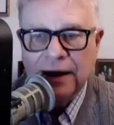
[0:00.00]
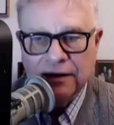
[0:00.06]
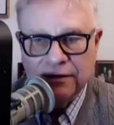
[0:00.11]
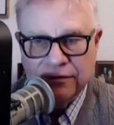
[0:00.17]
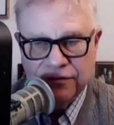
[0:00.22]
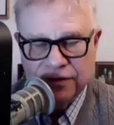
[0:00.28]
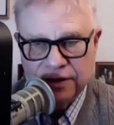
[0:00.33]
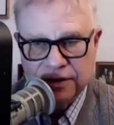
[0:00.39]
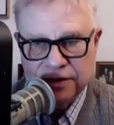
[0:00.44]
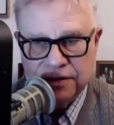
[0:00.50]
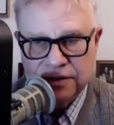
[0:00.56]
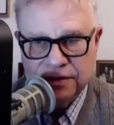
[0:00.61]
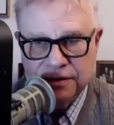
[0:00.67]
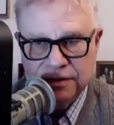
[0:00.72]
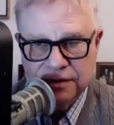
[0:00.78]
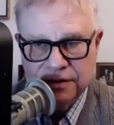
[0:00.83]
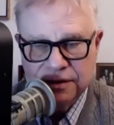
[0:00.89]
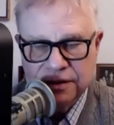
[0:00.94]
of
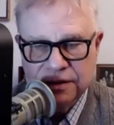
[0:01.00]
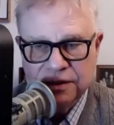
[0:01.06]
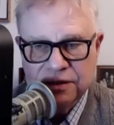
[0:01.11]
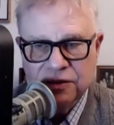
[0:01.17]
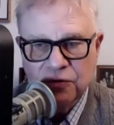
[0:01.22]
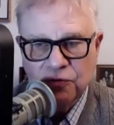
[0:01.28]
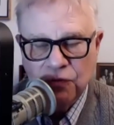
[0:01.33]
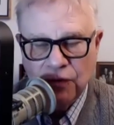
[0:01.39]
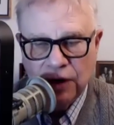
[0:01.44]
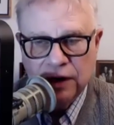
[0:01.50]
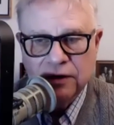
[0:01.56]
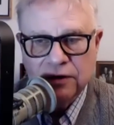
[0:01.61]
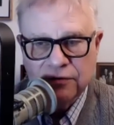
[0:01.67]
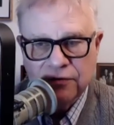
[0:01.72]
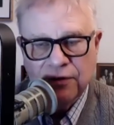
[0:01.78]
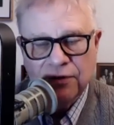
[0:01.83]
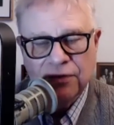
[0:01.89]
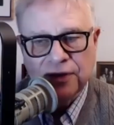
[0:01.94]
this. This is a
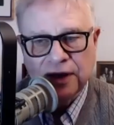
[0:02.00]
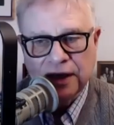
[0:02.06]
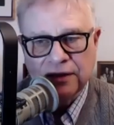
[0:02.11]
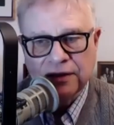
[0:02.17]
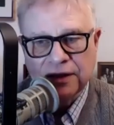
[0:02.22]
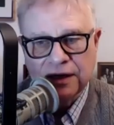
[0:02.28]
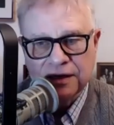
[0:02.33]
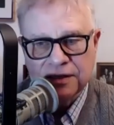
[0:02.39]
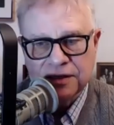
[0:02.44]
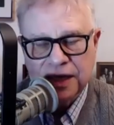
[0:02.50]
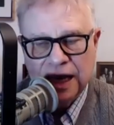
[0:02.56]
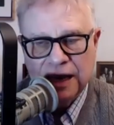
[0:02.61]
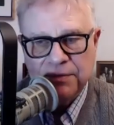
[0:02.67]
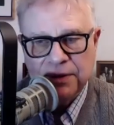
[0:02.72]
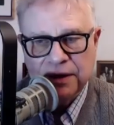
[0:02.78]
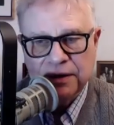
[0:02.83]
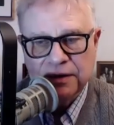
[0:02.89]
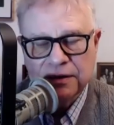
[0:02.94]
wonderful thing that has
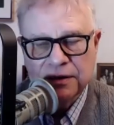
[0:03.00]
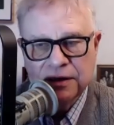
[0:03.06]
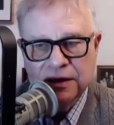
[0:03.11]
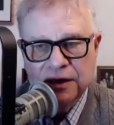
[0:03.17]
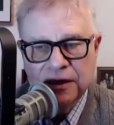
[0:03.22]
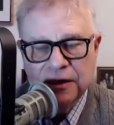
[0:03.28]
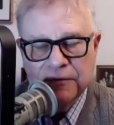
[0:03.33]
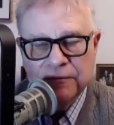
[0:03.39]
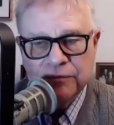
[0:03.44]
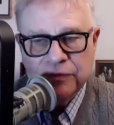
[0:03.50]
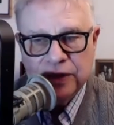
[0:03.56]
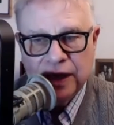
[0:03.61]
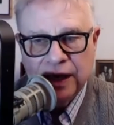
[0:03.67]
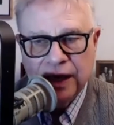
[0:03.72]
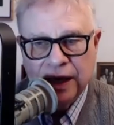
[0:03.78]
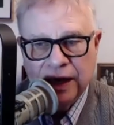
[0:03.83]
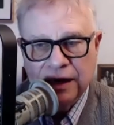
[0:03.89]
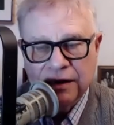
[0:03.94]
happened.
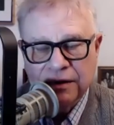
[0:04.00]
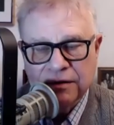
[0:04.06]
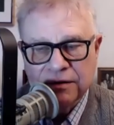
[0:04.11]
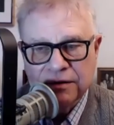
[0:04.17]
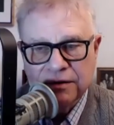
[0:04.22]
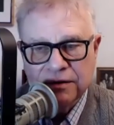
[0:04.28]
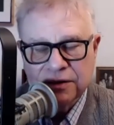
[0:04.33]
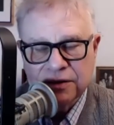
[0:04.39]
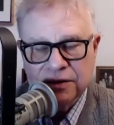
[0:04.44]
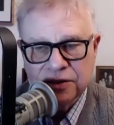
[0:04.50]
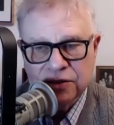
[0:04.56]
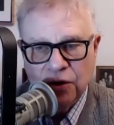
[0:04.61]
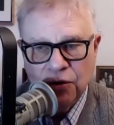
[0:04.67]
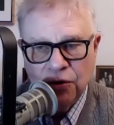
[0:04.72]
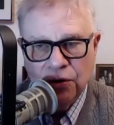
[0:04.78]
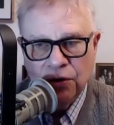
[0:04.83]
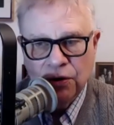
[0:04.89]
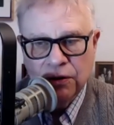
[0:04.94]
And
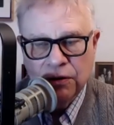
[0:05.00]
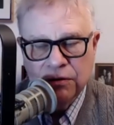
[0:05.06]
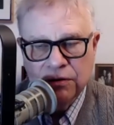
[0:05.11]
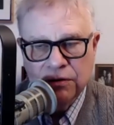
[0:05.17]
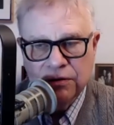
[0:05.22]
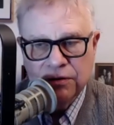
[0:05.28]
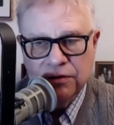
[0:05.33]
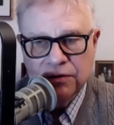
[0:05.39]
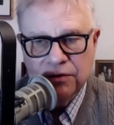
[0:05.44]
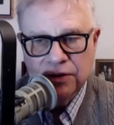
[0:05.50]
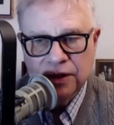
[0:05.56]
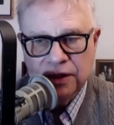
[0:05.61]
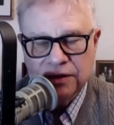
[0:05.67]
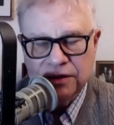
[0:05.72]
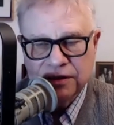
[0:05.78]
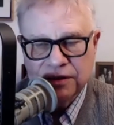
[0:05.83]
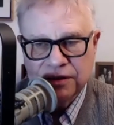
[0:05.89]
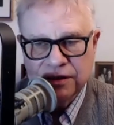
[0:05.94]

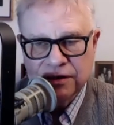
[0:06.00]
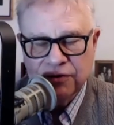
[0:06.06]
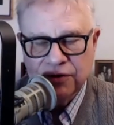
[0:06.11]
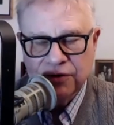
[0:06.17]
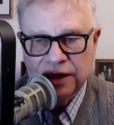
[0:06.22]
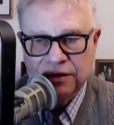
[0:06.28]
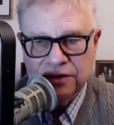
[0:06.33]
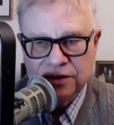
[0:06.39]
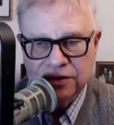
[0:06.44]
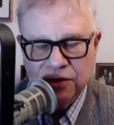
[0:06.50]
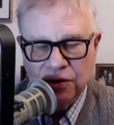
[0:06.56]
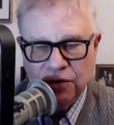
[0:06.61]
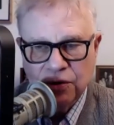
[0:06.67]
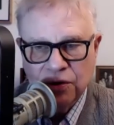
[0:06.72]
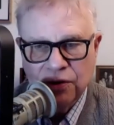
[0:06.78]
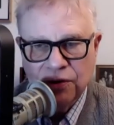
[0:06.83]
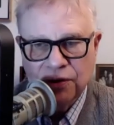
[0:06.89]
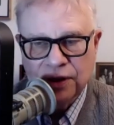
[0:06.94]
the great
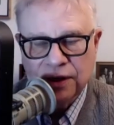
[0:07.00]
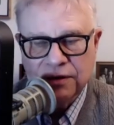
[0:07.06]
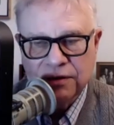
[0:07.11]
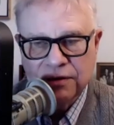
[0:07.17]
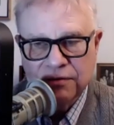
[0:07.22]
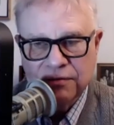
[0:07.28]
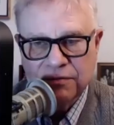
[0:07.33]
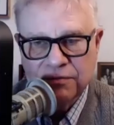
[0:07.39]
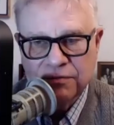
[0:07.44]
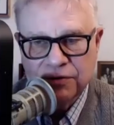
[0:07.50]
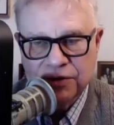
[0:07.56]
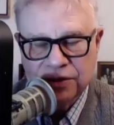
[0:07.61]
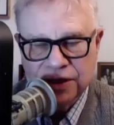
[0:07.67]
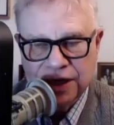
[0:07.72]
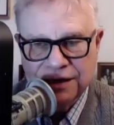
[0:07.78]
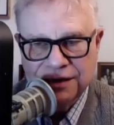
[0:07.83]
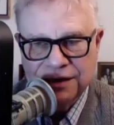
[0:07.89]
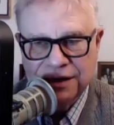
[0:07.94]
soul that
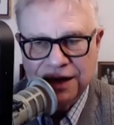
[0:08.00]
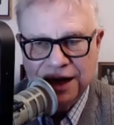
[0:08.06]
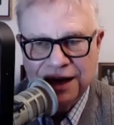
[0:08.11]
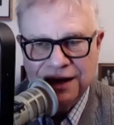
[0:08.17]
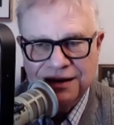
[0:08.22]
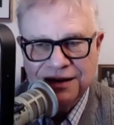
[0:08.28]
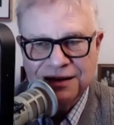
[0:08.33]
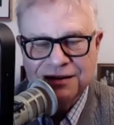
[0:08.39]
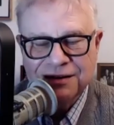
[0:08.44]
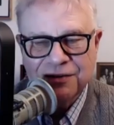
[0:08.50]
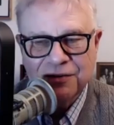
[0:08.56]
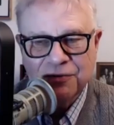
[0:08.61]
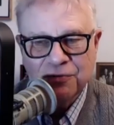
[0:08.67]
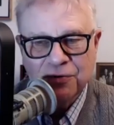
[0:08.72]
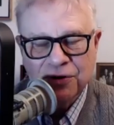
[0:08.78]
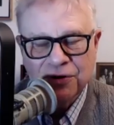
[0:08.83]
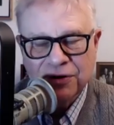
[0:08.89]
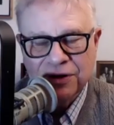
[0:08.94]
projected Anne into the
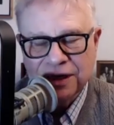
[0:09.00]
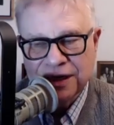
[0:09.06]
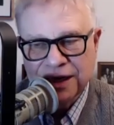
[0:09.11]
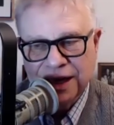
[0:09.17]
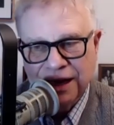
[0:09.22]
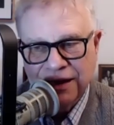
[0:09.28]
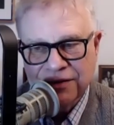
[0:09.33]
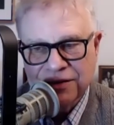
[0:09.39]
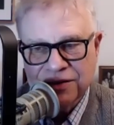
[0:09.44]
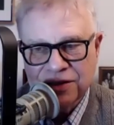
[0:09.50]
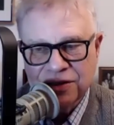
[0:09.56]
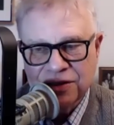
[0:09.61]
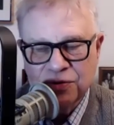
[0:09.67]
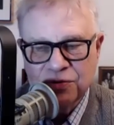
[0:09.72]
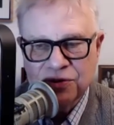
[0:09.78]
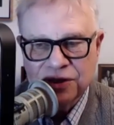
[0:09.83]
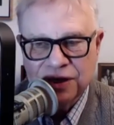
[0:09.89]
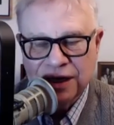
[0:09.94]
world and now this
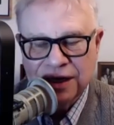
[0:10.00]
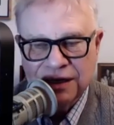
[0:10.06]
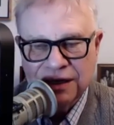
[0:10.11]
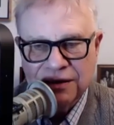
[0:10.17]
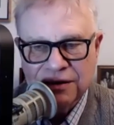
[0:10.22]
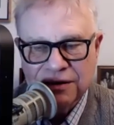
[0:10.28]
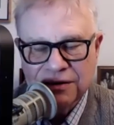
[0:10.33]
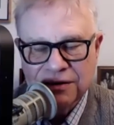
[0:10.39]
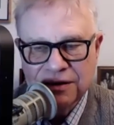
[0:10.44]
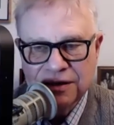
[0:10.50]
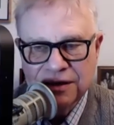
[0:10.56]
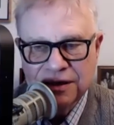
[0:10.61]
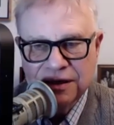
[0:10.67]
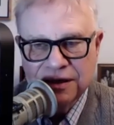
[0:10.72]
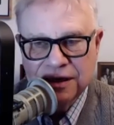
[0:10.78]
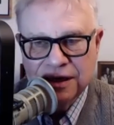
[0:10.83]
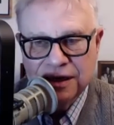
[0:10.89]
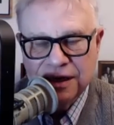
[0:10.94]
new child
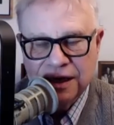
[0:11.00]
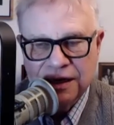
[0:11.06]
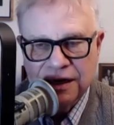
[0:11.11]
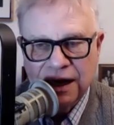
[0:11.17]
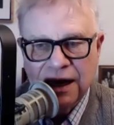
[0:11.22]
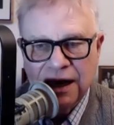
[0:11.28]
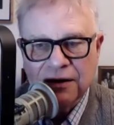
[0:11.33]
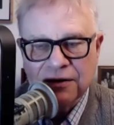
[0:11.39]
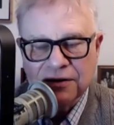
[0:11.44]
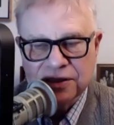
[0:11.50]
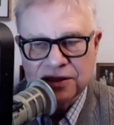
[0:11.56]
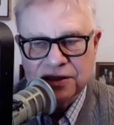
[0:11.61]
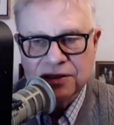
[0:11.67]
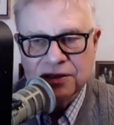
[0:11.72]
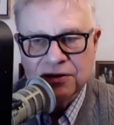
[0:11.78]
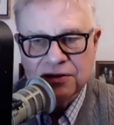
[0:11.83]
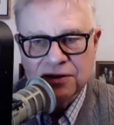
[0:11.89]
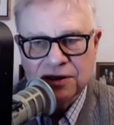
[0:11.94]
and I are
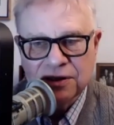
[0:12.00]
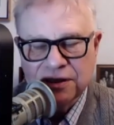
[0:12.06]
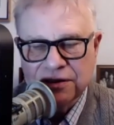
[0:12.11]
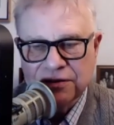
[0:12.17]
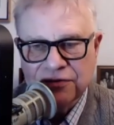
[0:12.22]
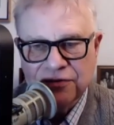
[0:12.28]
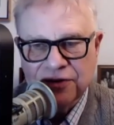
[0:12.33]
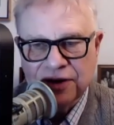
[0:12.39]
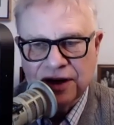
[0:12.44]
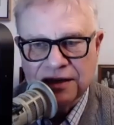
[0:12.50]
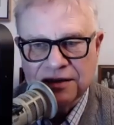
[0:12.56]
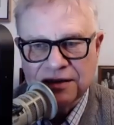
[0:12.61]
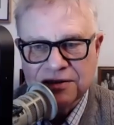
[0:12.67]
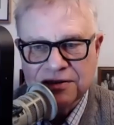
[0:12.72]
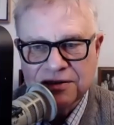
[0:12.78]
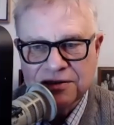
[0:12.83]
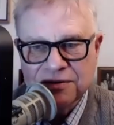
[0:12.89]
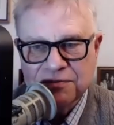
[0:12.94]
still dear
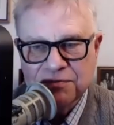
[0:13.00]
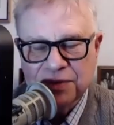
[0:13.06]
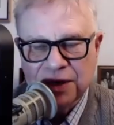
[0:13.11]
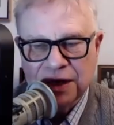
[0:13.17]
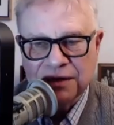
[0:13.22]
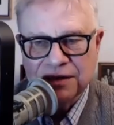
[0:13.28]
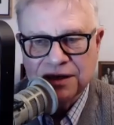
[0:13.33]
friends, but